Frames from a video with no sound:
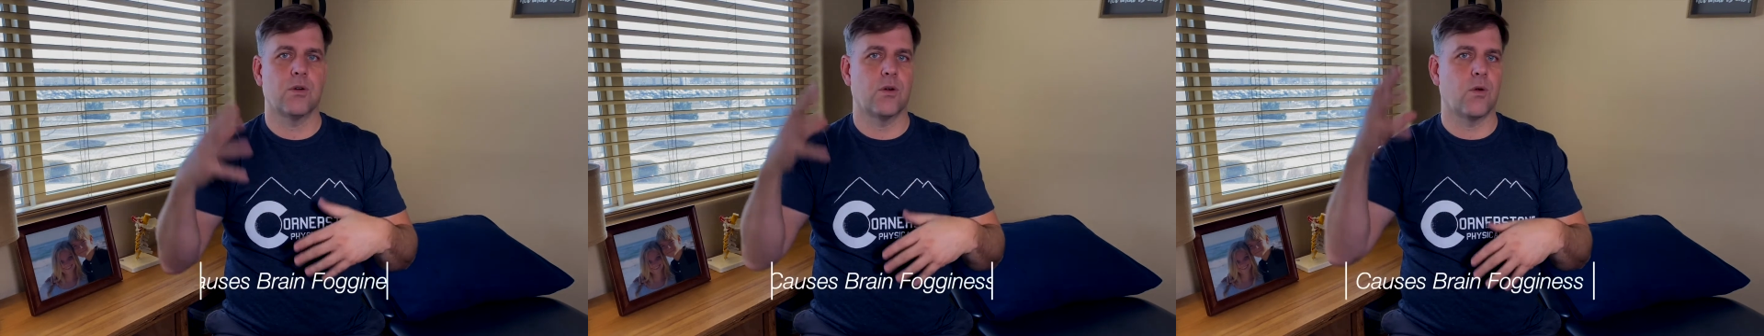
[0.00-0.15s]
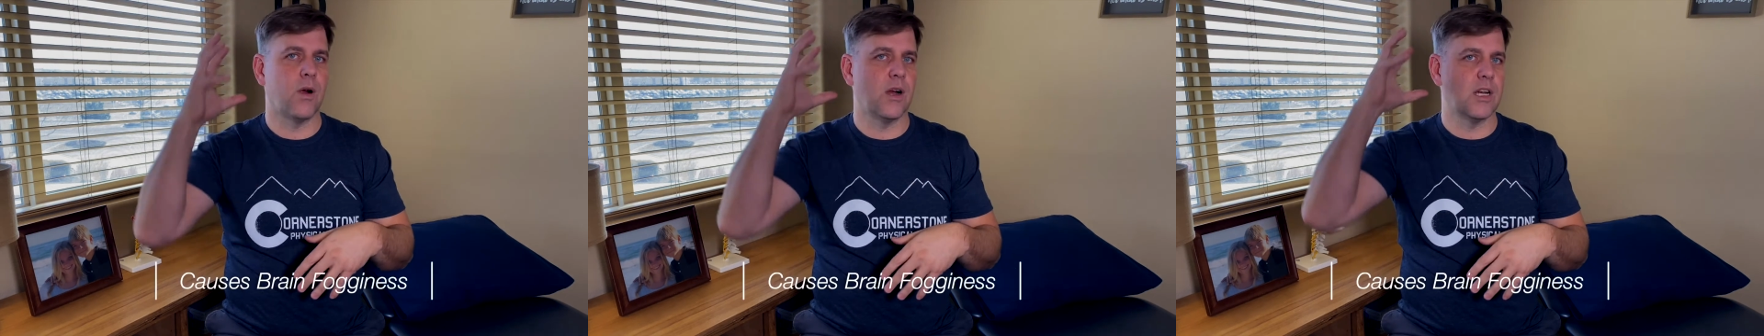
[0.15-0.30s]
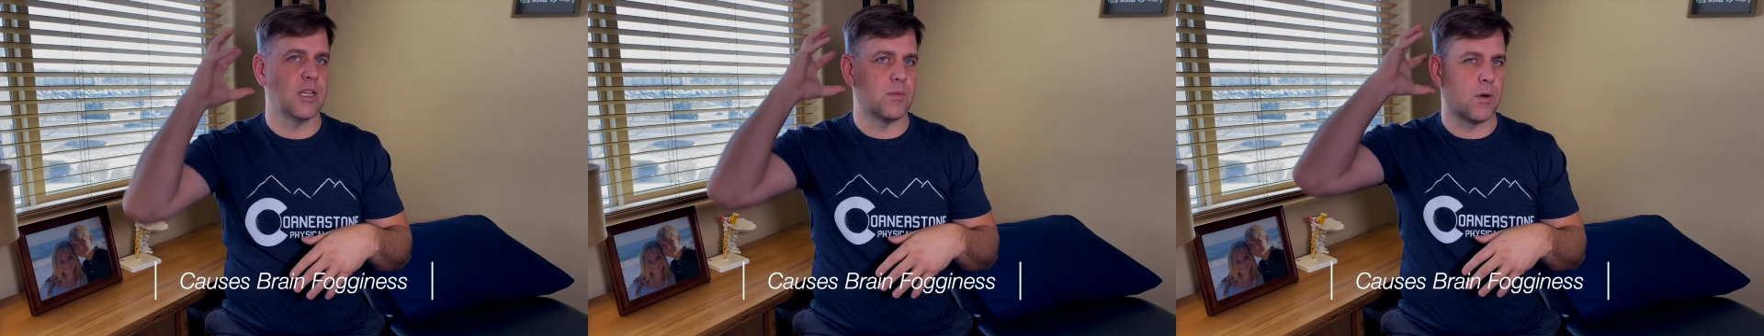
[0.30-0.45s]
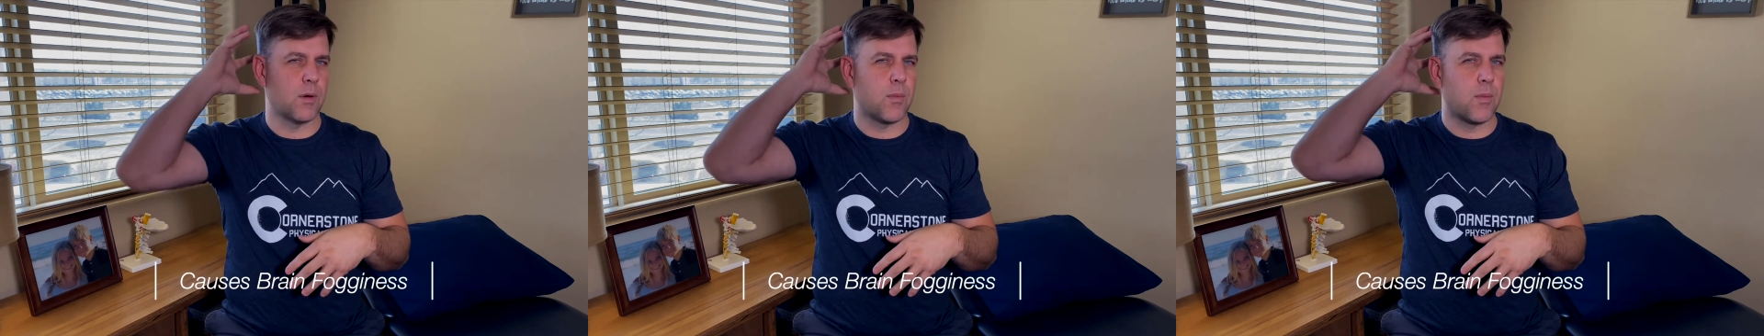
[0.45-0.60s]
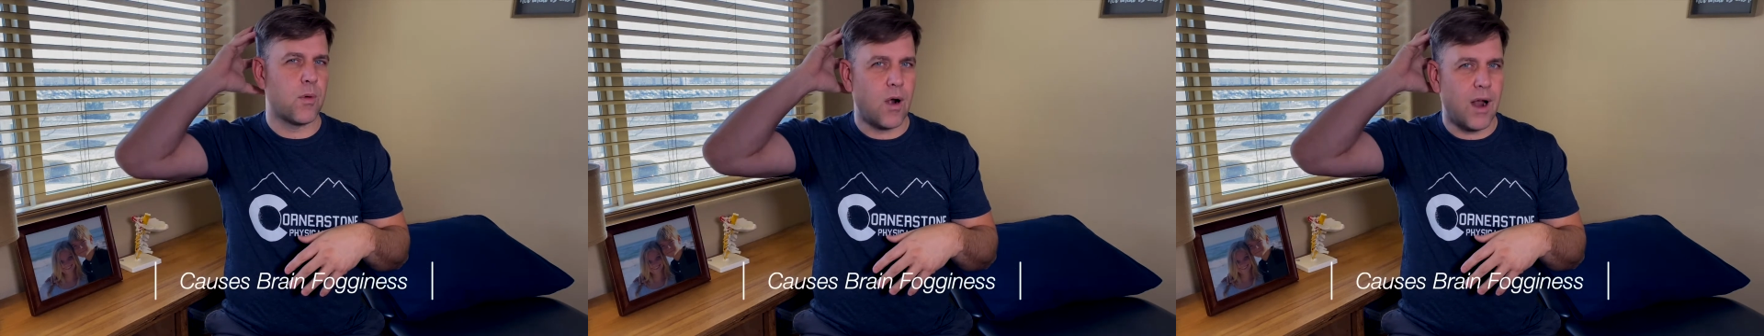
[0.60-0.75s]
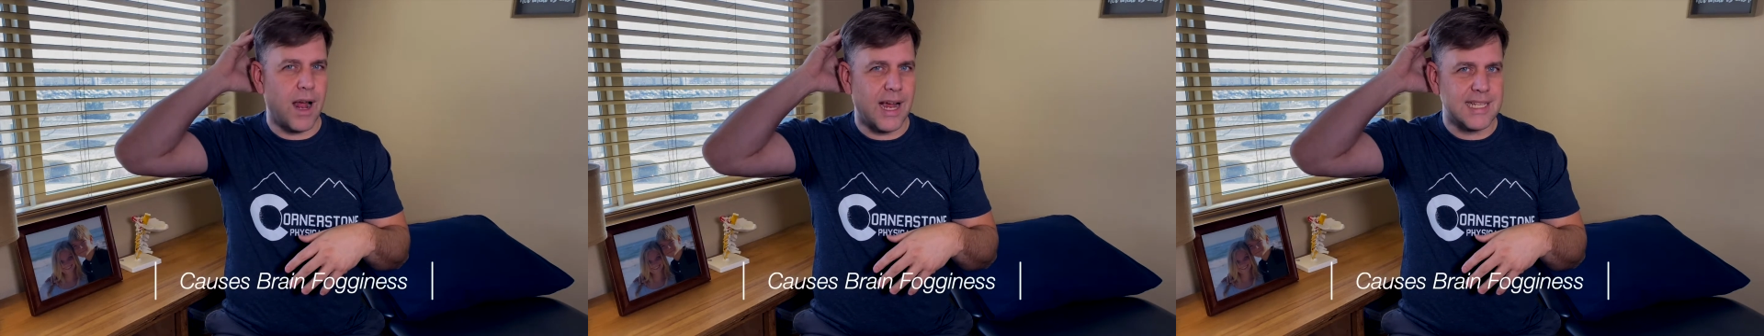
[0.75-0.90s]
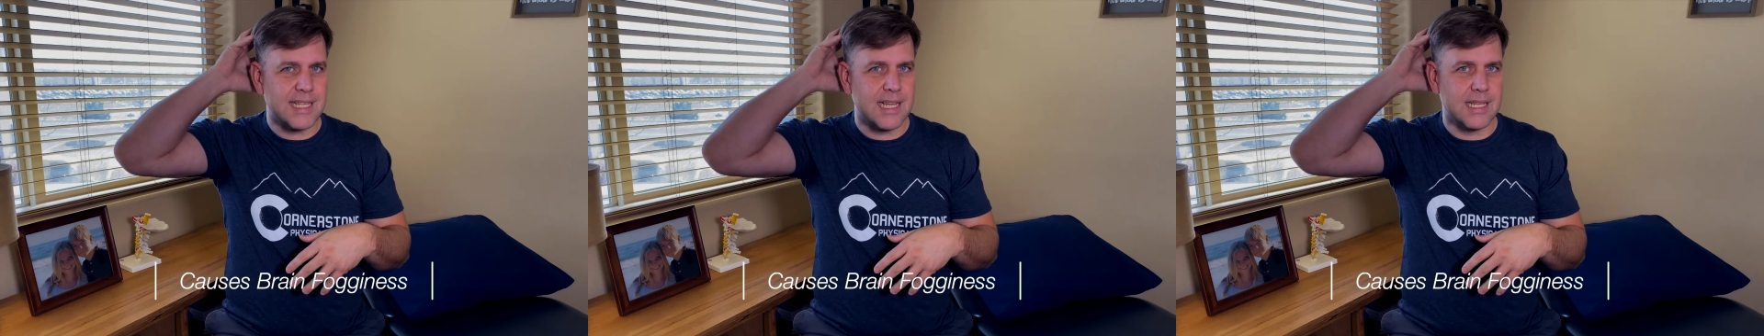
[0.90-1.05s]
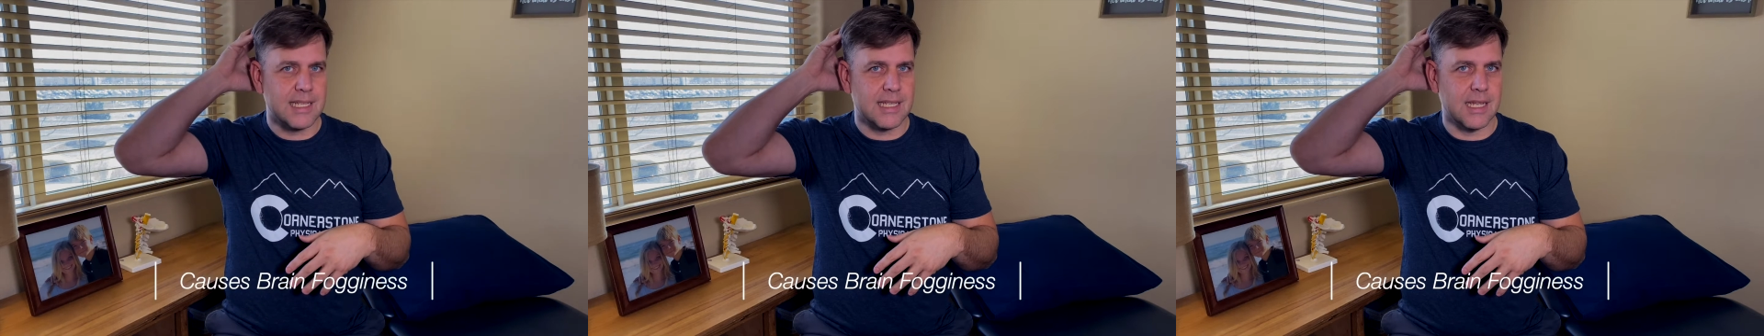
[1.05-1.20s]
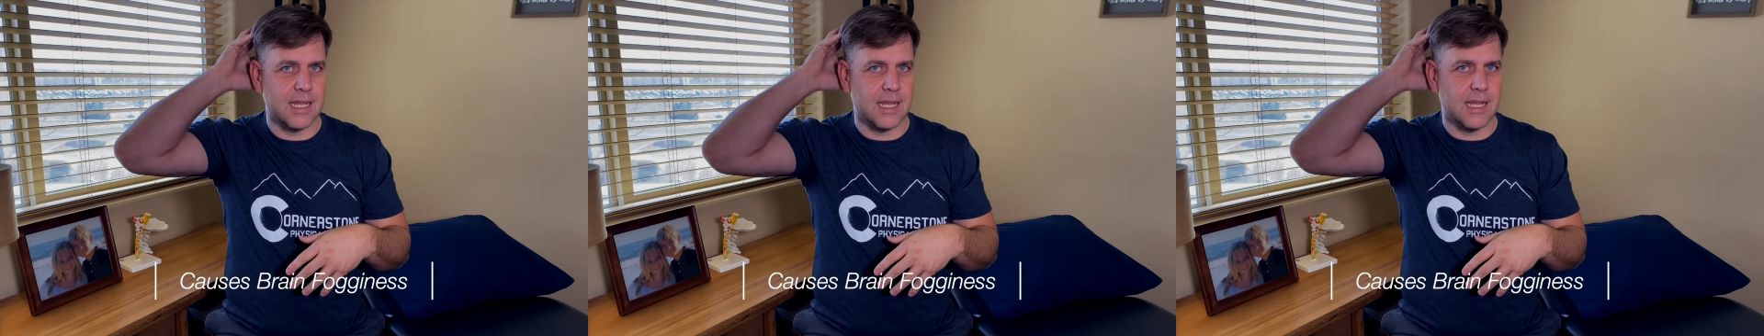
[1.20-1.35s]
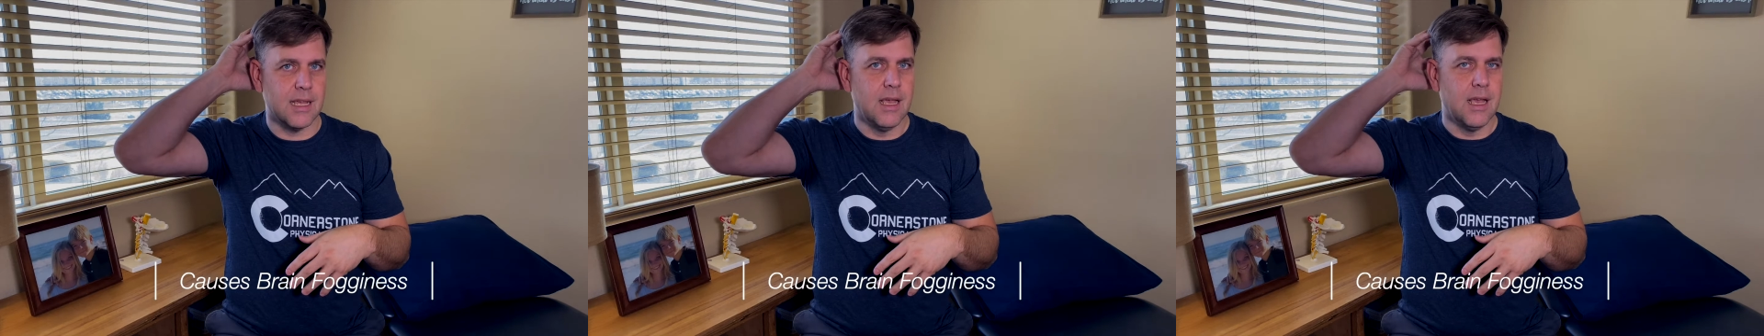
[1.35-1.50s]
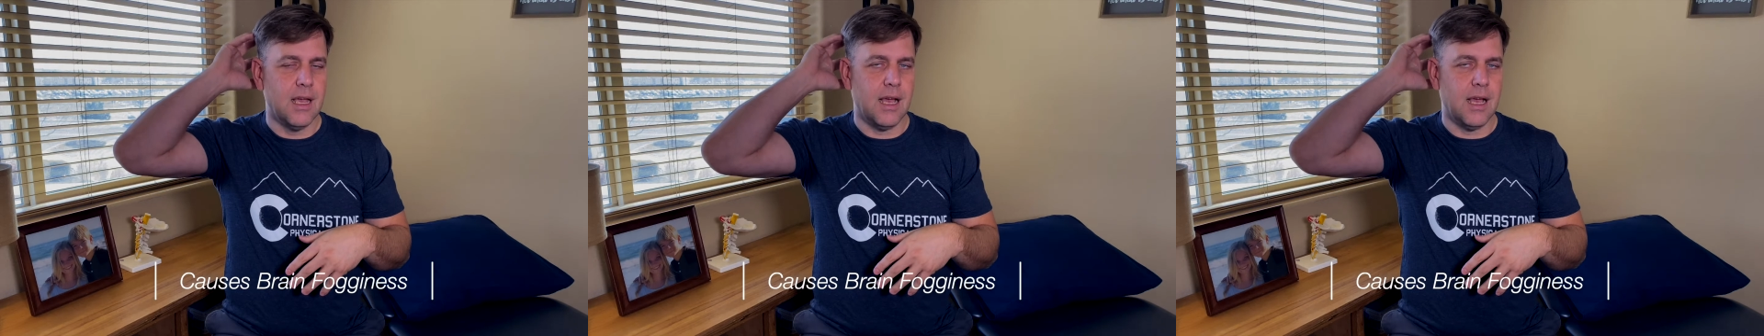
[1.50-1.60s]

requires more processing